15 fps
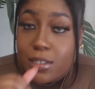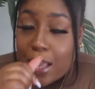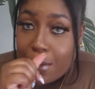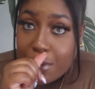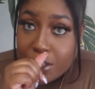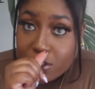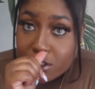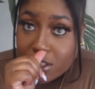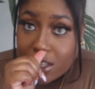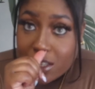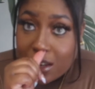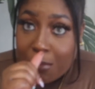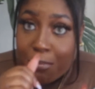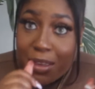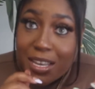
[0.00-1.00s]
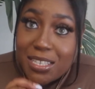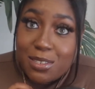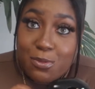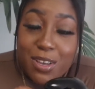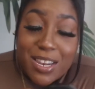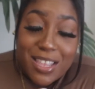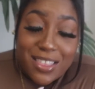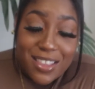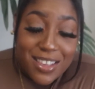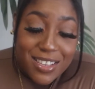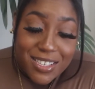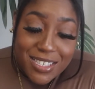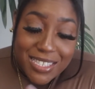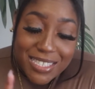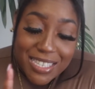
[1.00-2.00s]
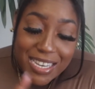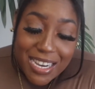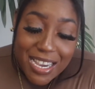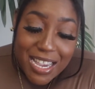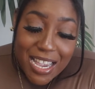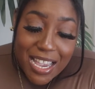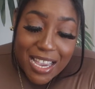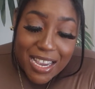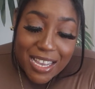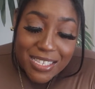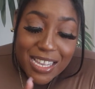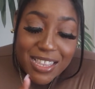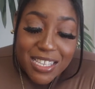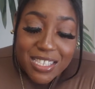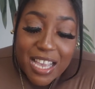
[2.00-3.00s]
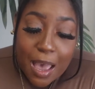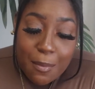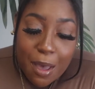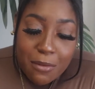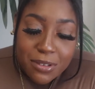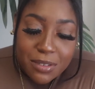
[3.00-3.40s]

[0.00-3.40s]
I made sure to get the biggest one in this because at the time I was